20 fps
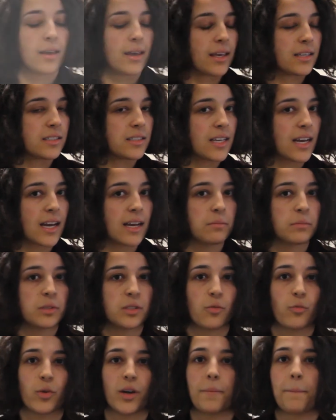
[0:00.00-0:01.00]
In
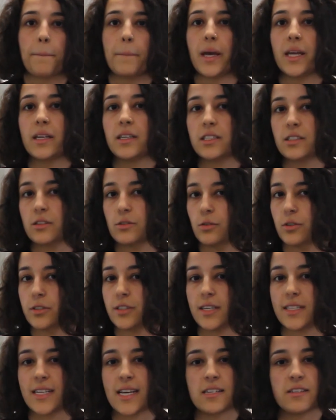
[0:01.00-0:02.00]
times when many schools
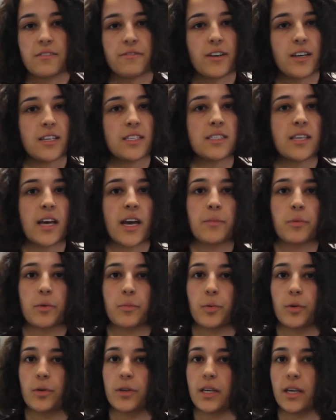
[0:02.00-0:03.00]
identify
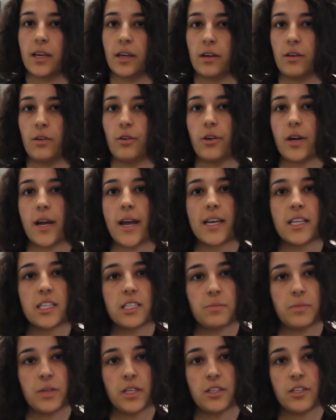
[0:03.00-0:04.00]
cyberbullying or hate
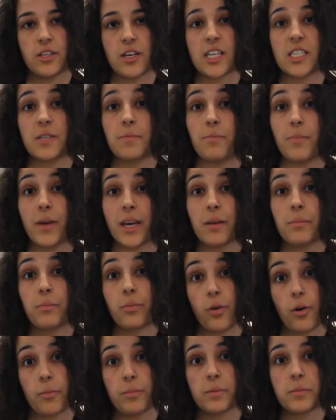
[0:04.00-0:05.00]
speech as big
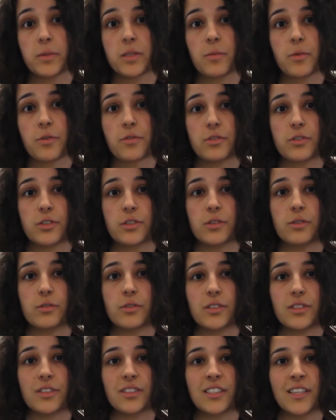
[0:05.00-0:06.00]
problems among their
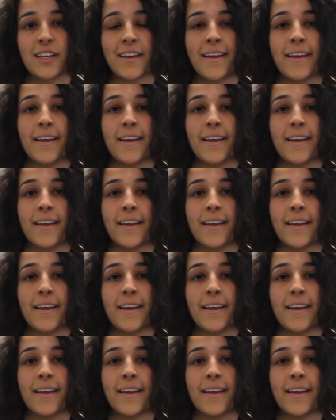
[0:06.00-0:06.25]
students,